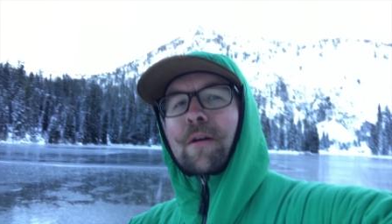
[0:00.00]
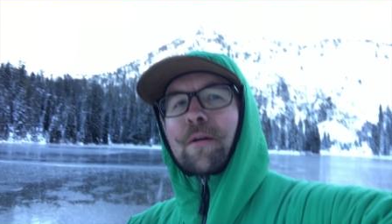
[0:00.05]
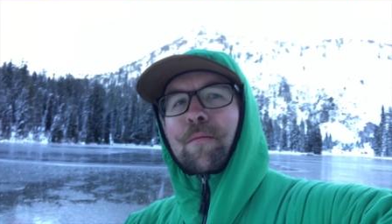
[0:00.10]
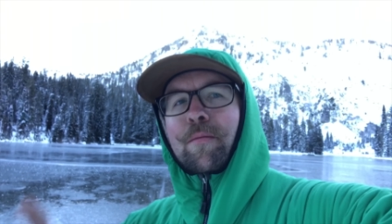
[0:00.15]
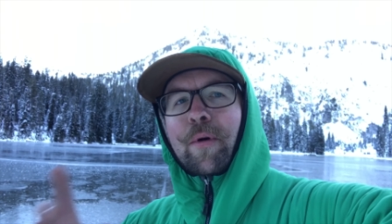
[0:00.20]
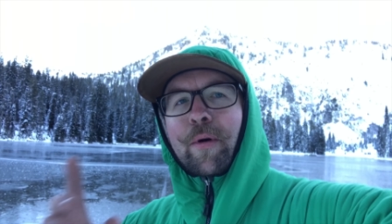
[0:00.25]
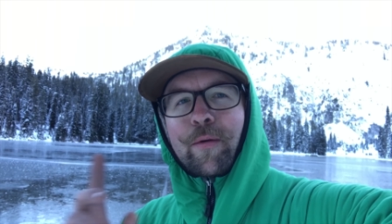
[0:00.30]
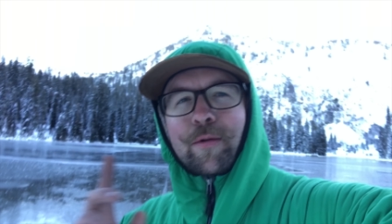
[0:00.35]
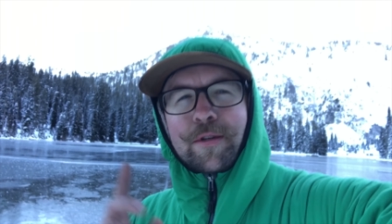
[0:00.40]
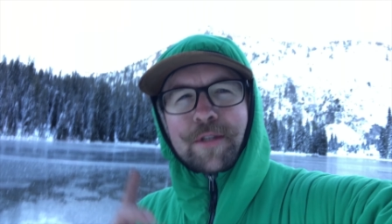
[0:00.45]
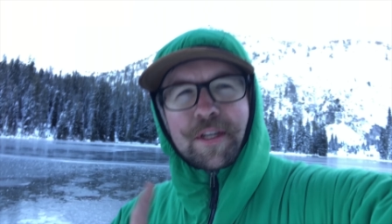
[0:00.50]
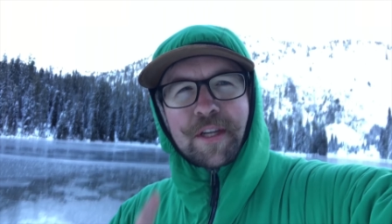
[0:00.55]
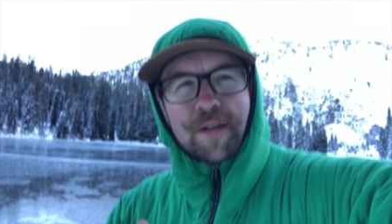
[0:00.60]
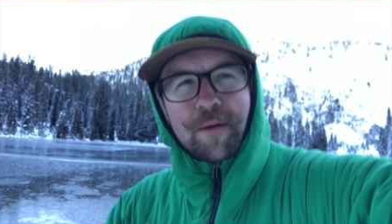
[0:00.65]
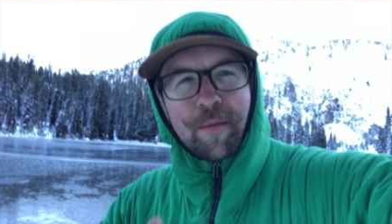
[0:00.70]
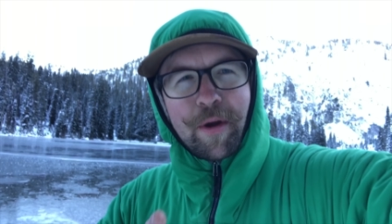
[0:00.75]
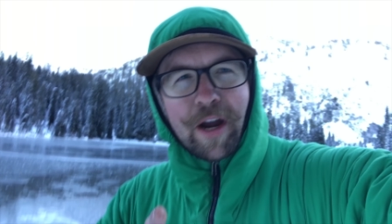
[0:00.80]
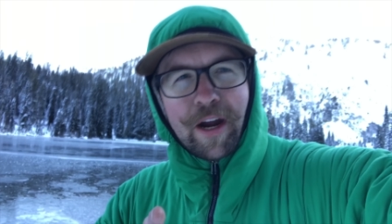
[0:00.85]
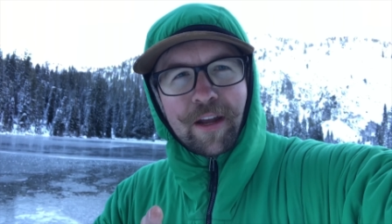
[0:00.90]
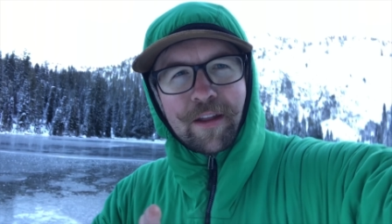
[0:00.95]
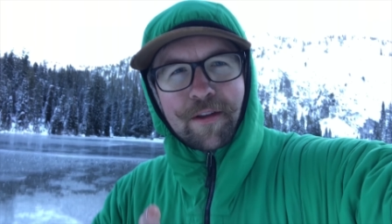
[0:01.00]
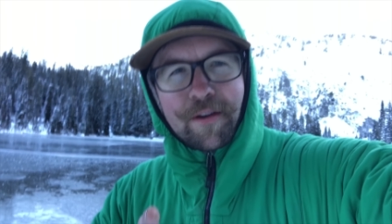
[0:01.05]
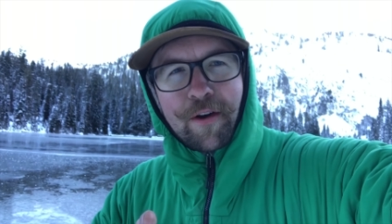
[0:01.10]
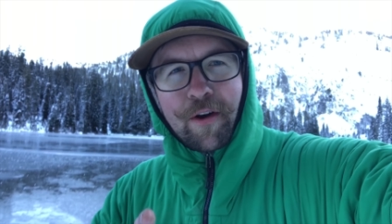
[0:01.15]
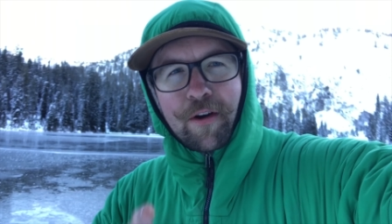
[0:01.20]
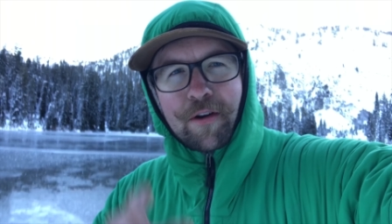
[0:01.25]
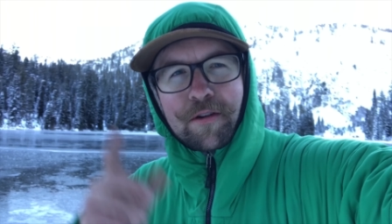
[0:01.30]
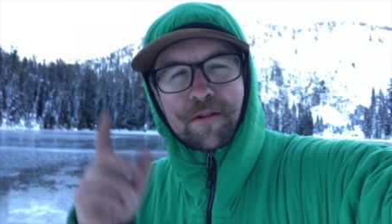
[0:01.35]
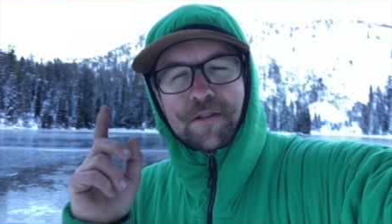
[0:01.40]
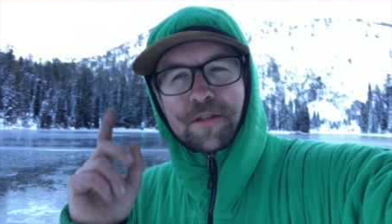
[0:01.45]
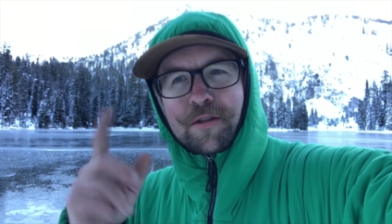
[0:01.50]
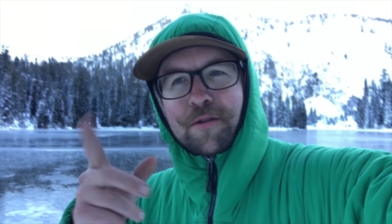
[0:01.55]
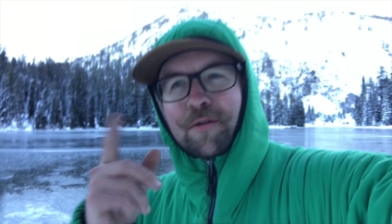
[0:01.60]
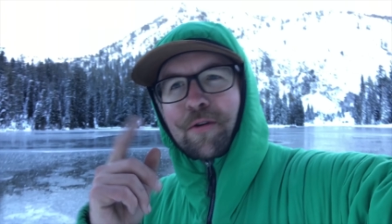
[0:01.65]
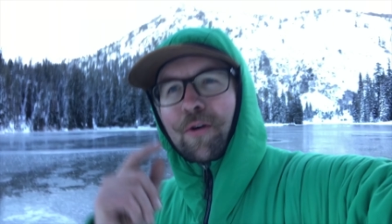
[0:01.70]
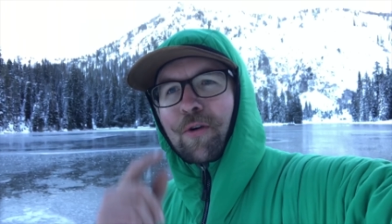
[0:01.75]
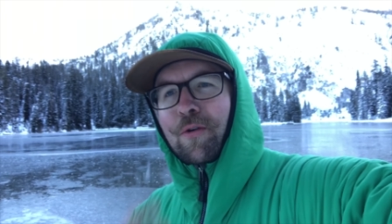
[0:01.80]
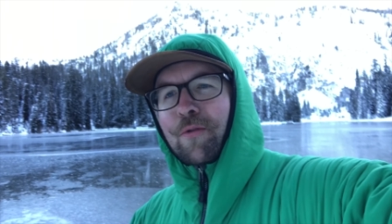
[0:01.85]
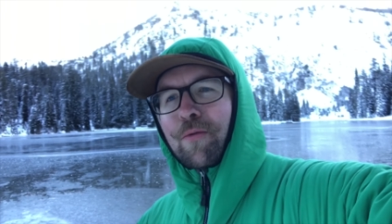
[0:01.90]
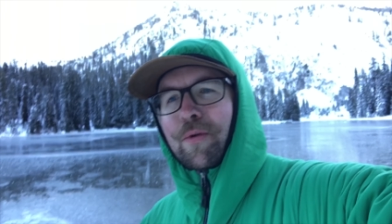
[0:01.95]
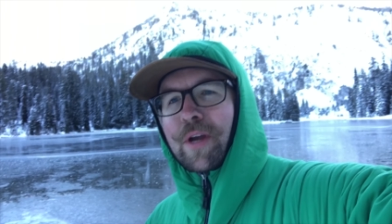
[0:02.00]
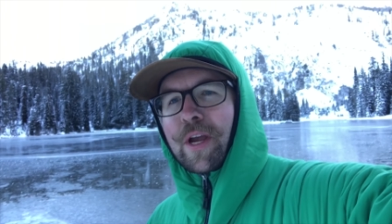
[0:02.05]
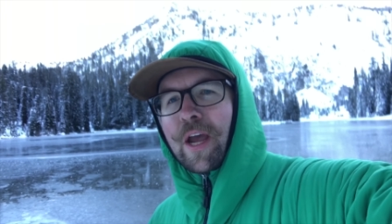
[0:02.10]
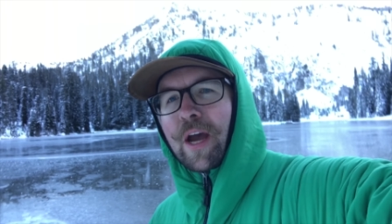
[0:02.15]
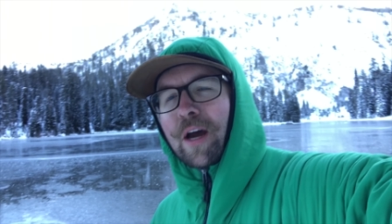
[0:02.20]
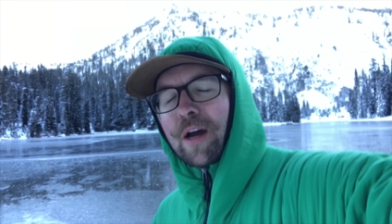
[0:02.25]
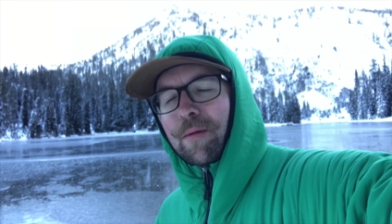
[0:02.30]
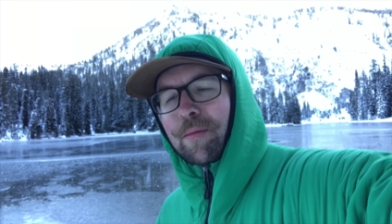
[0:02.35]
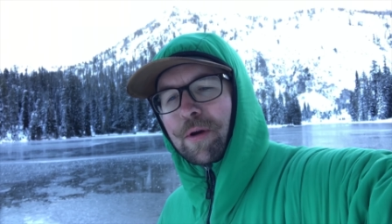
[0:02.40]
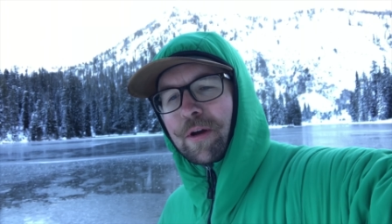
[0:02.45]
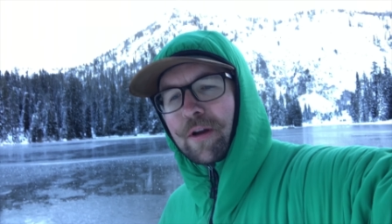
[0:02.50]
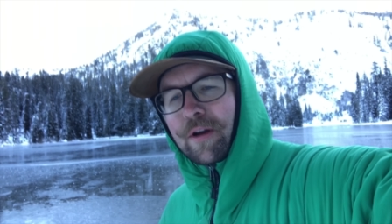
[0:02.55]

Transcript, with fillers: but we'll see you back at the cars and do a whole recap